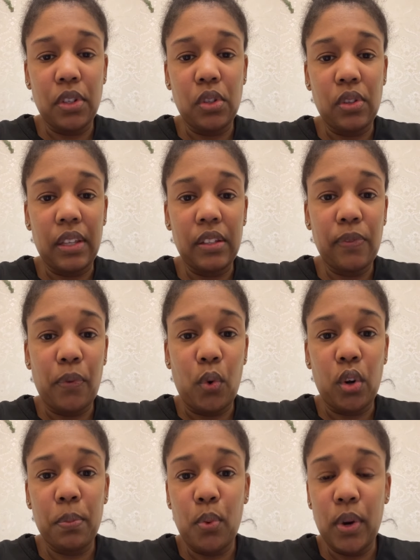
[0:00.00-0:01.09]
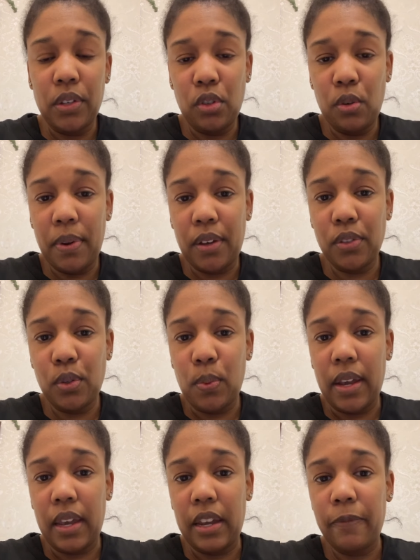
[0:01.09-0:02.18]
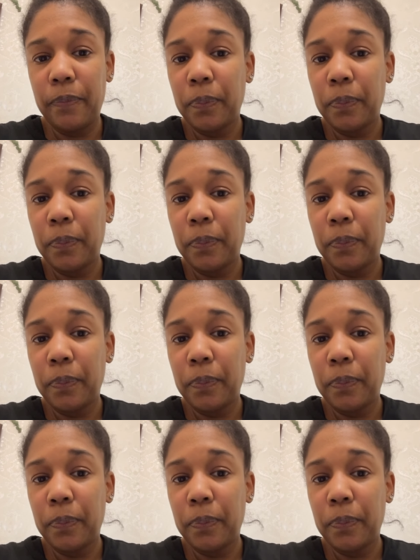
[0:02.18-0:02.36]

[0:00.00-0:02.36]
So that's 4.2 pounds away.